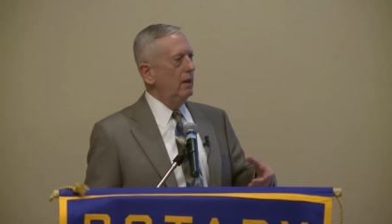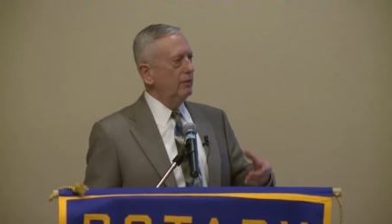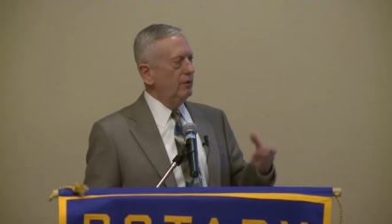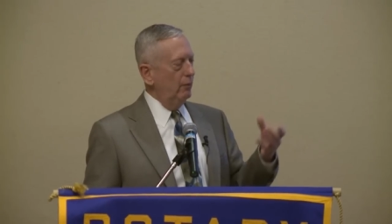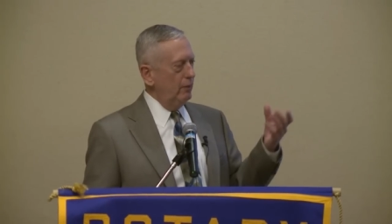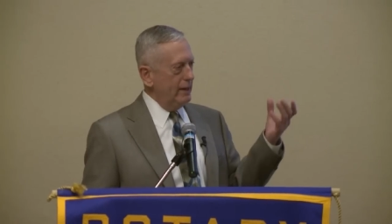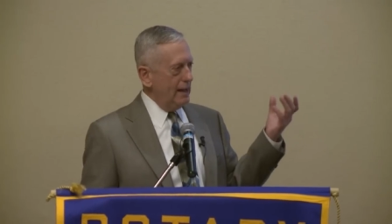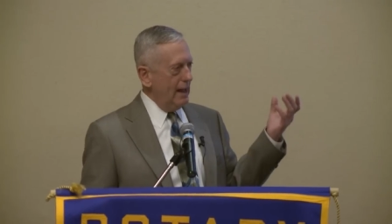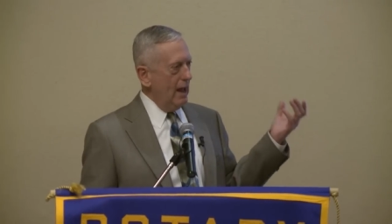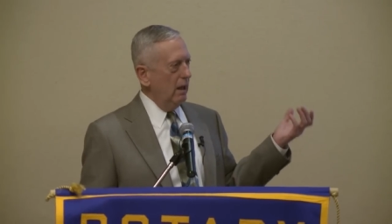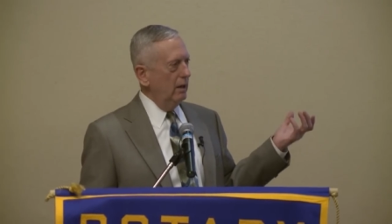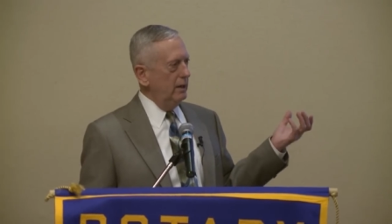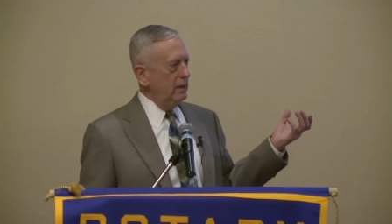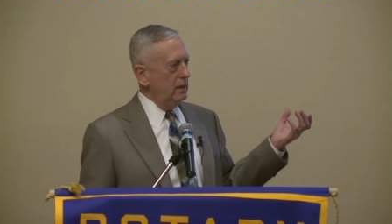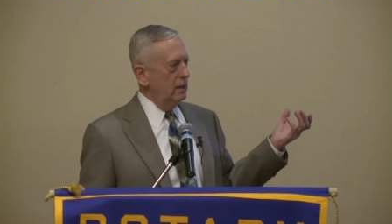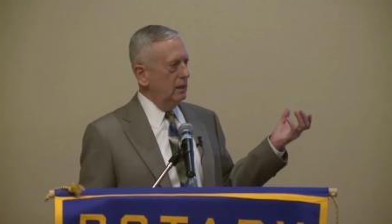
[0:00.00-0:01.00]
The
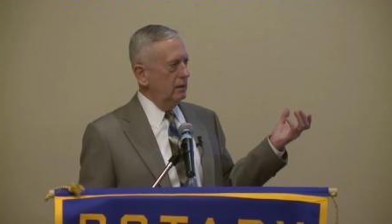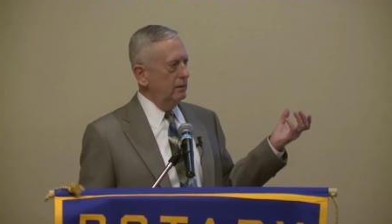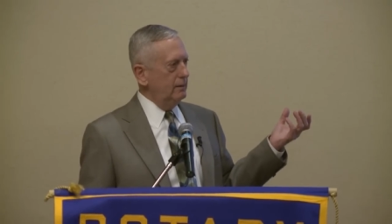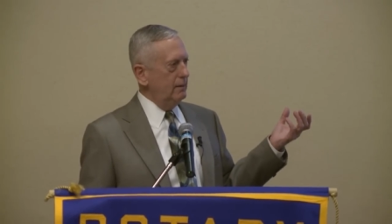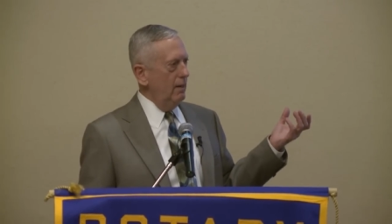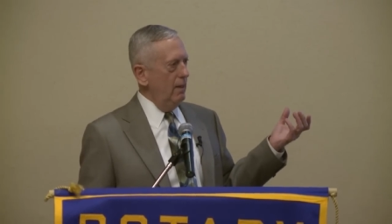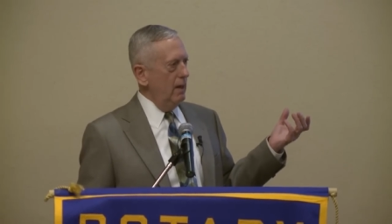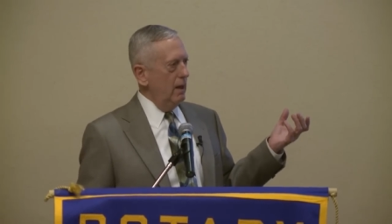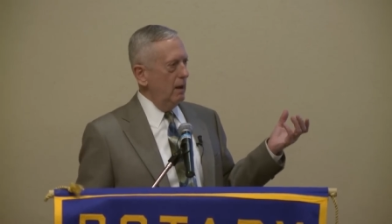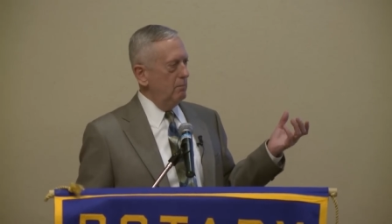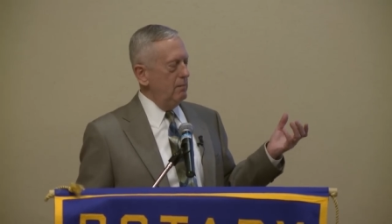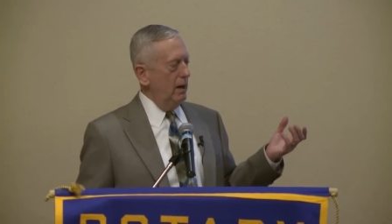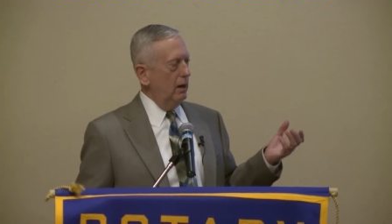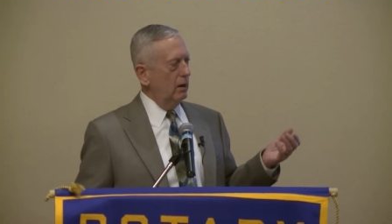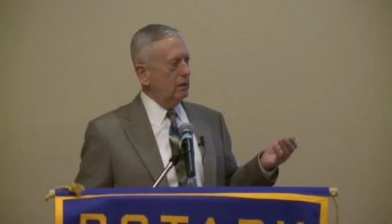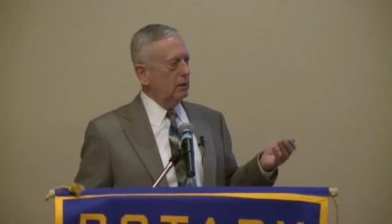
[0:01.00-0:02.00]
reality is
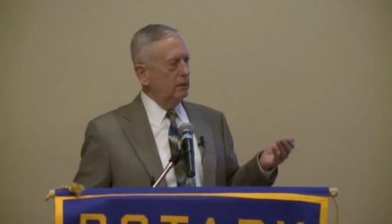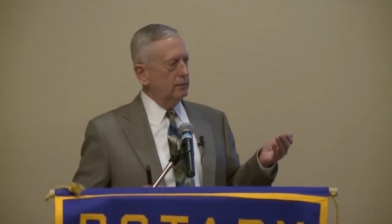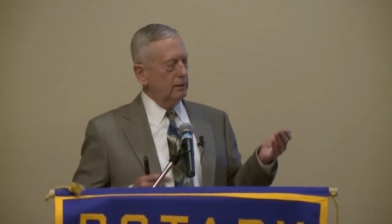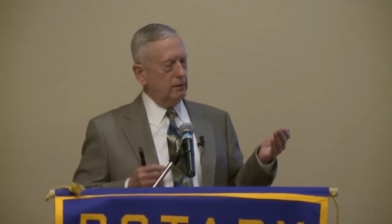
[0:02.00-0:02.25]
America is